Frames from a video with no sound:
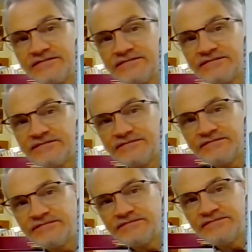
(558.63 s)

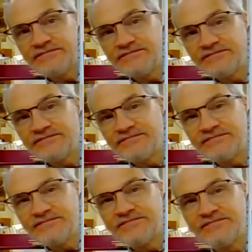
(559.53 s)

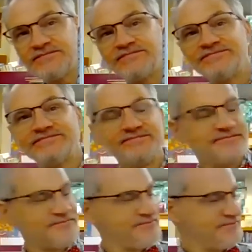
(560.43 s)

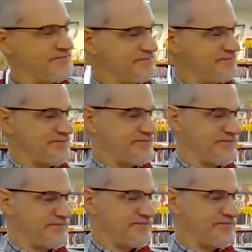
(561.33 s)

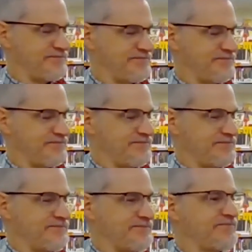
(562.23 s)

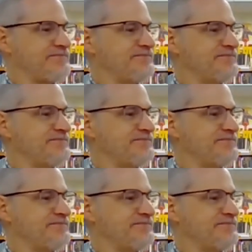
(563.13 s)
(silence)